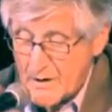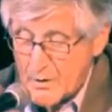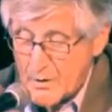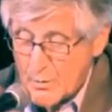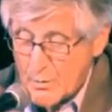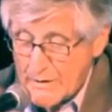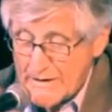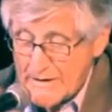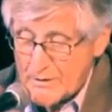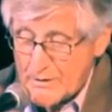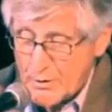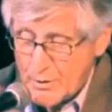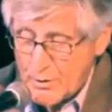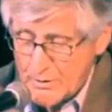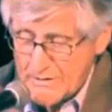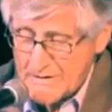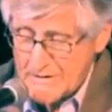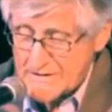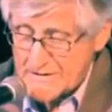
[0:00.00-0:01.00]
we
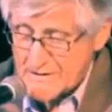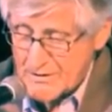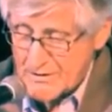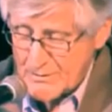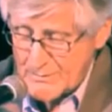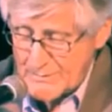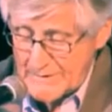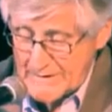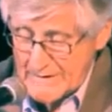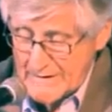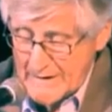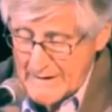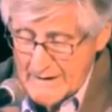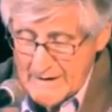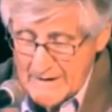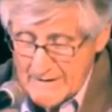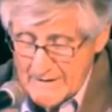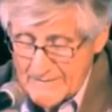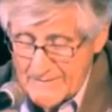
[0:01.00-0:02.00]
could determine
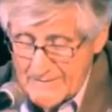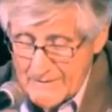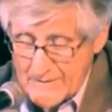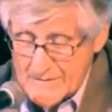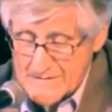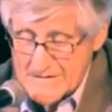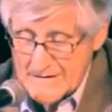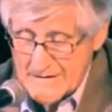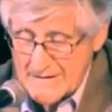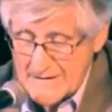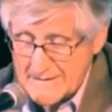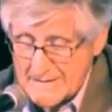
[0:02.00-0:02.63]
if there is any